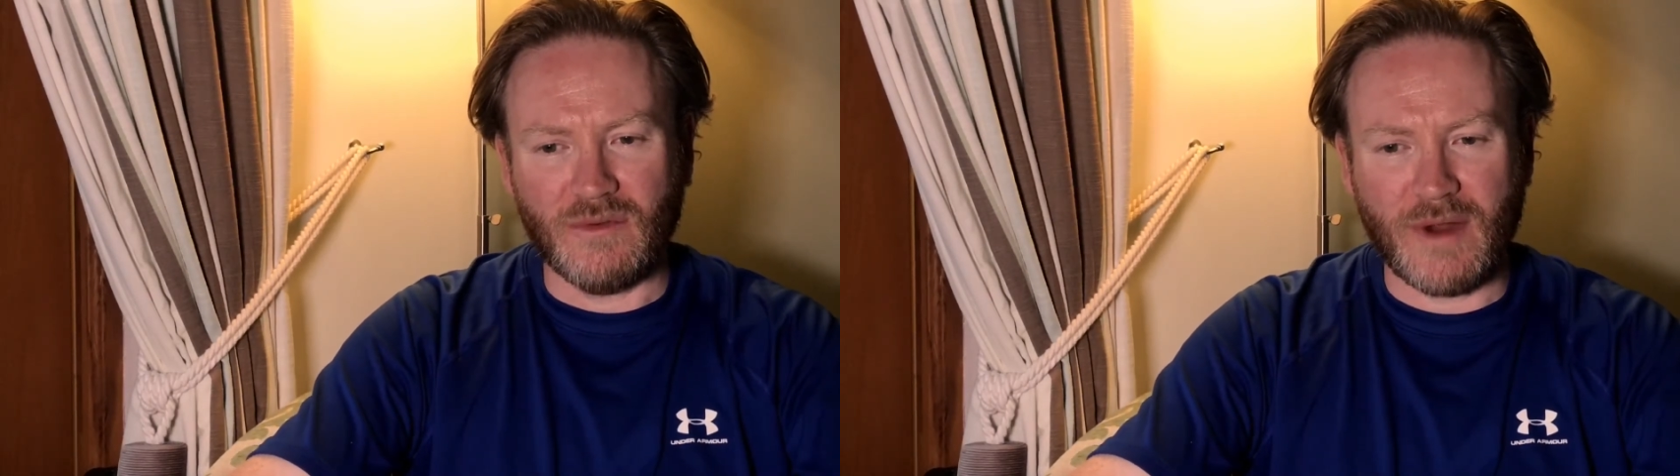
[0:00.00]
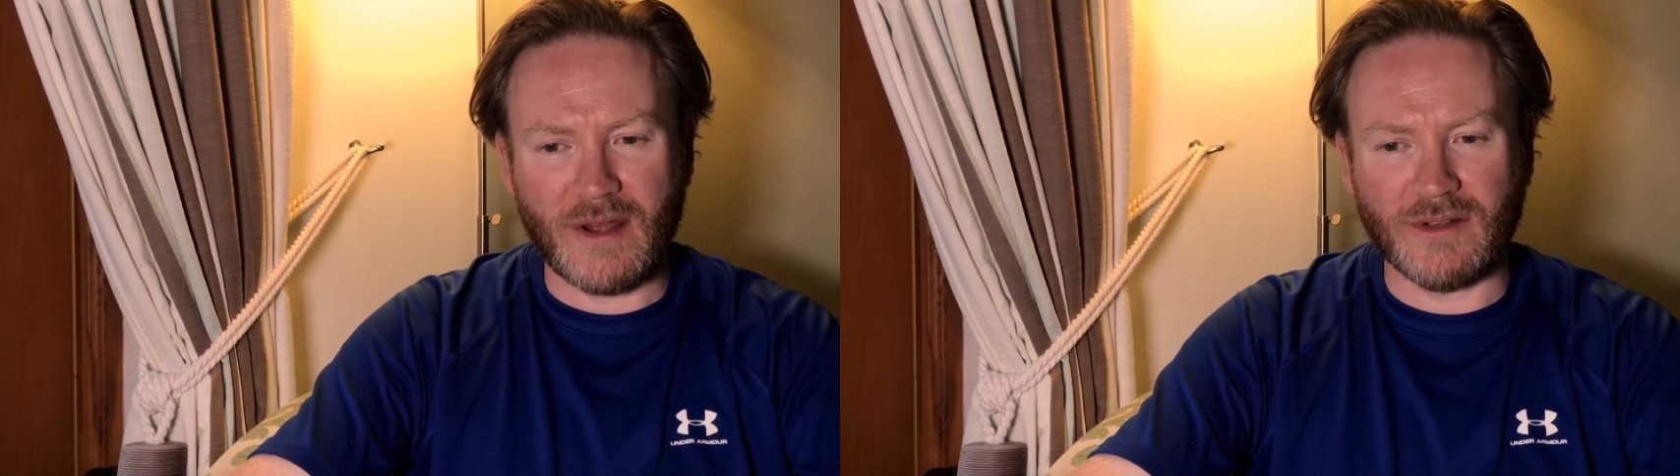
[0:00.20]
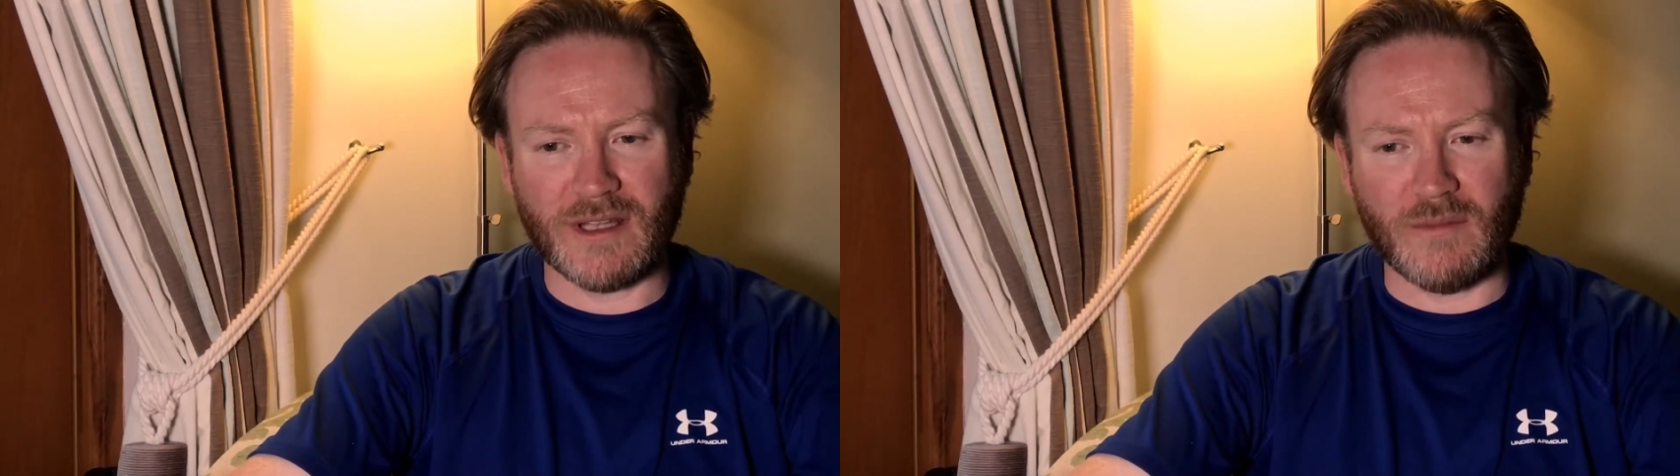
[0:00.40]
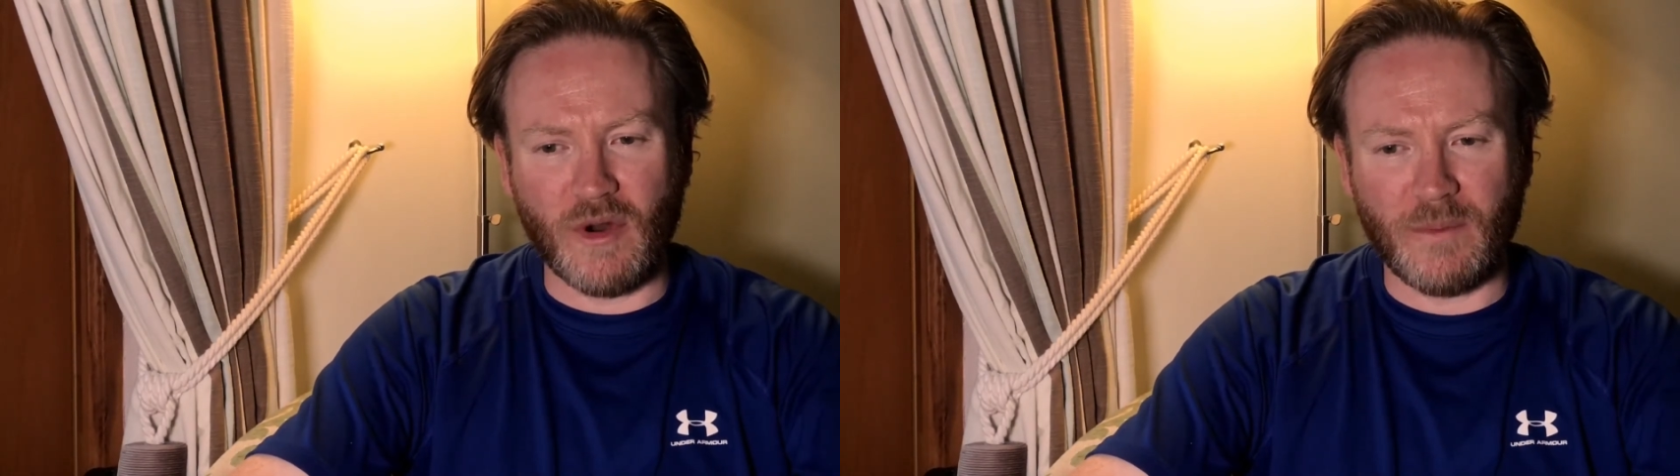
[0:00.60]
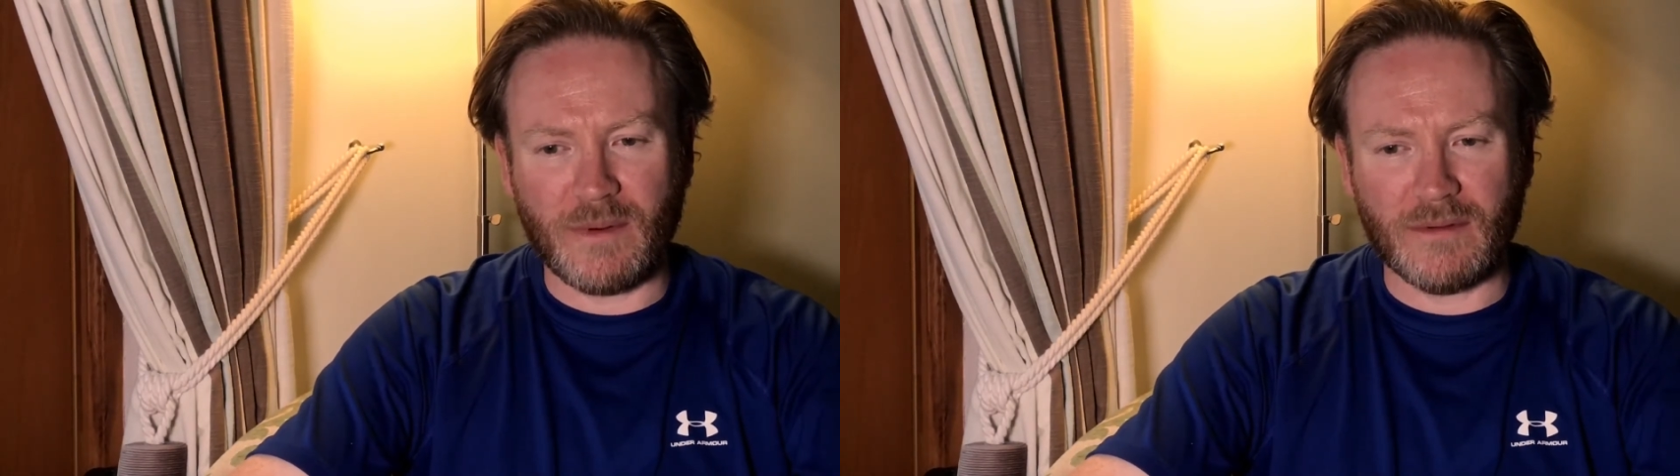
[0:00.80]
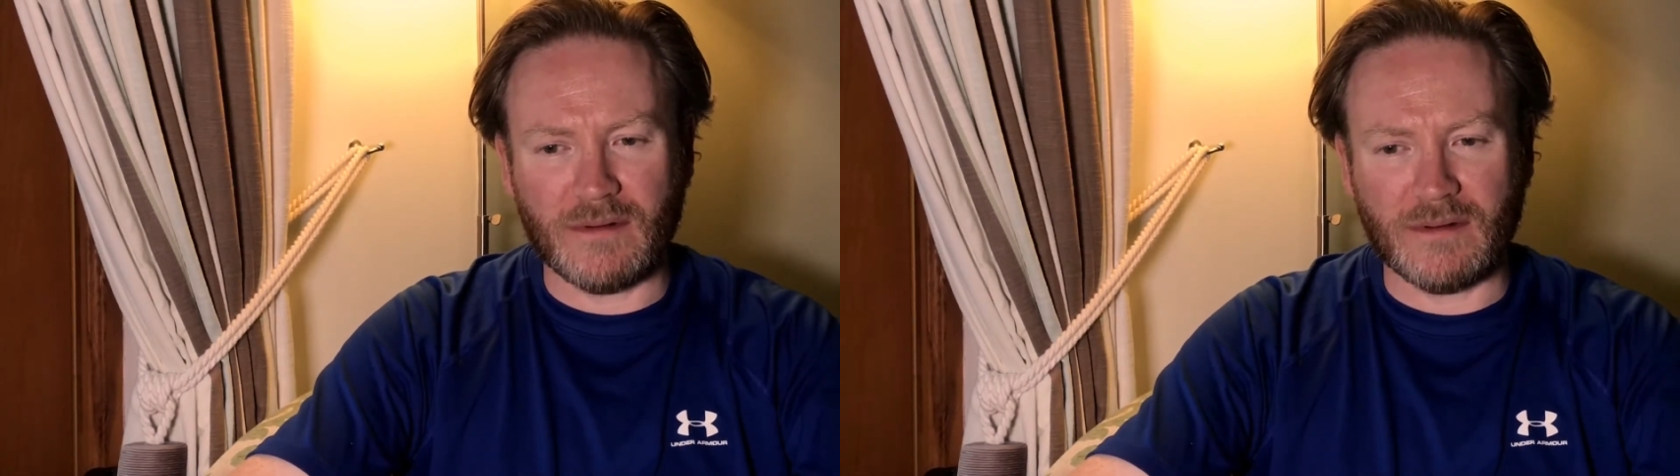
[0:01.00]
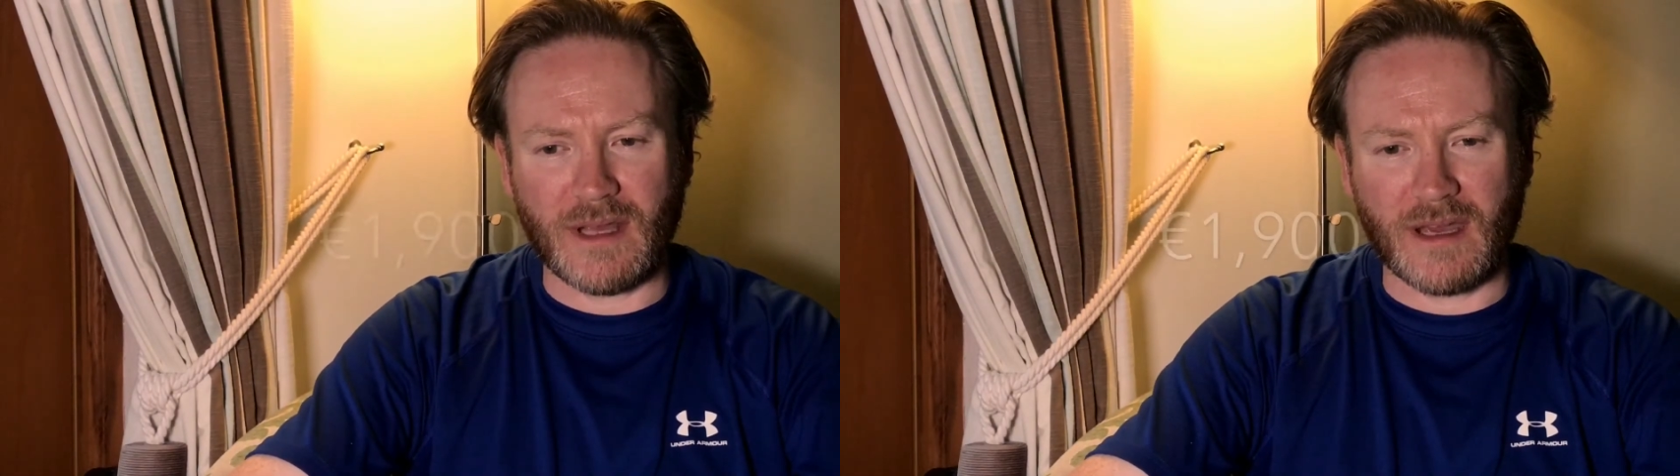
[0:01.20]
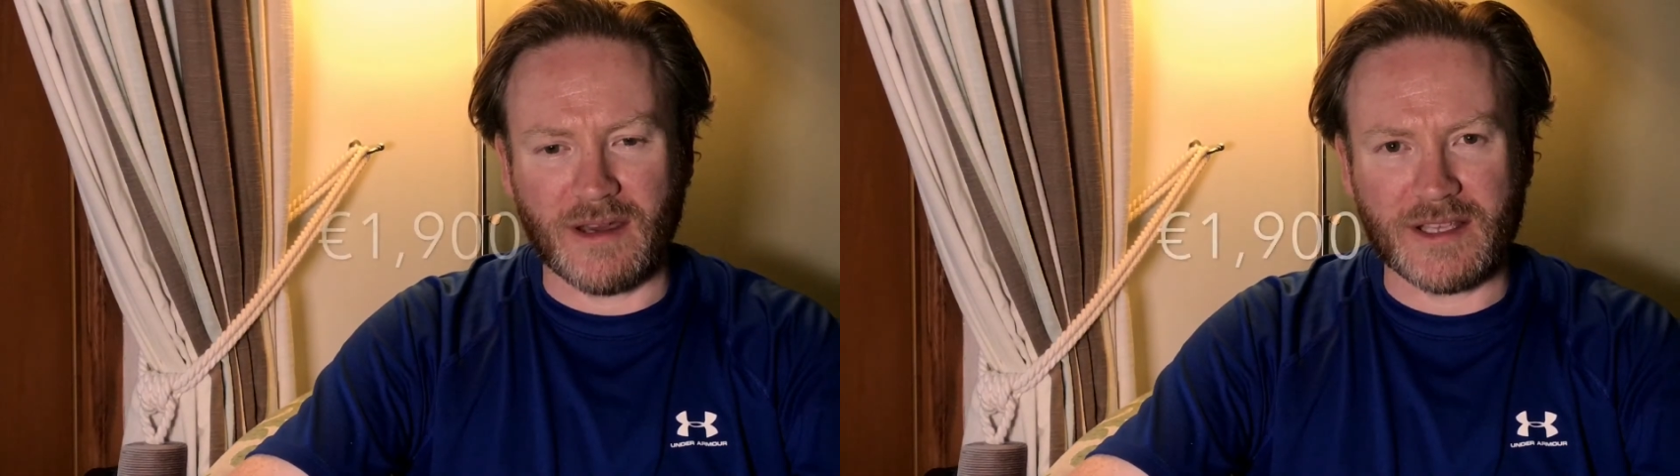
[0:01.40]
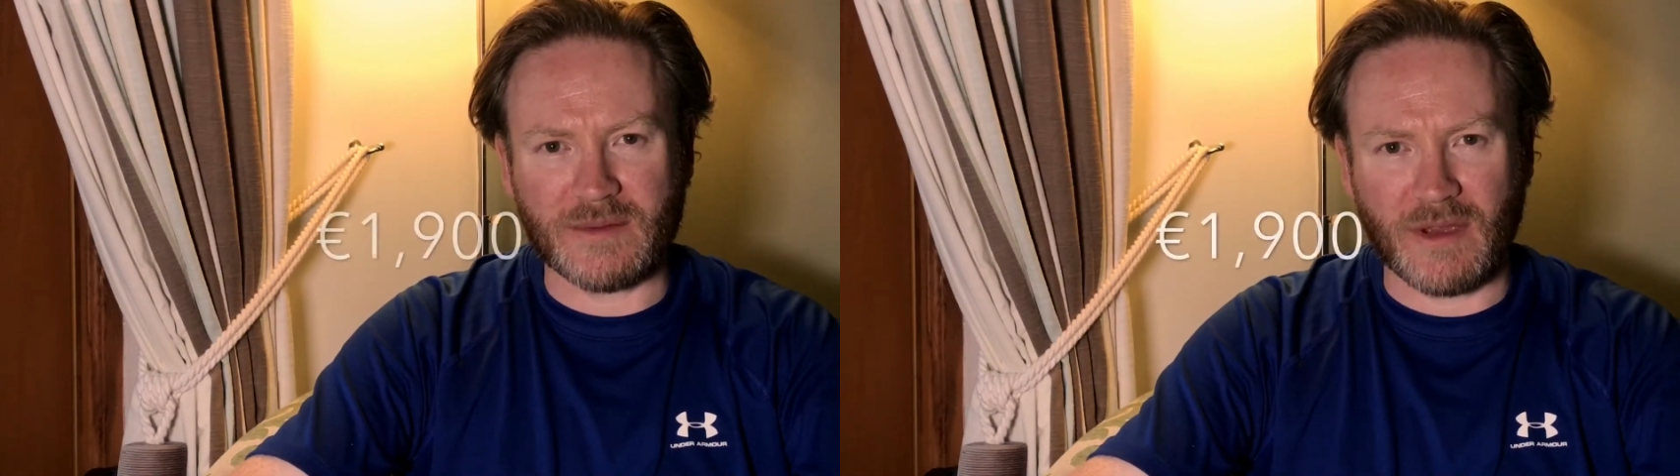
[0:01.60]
rounding them up, they cost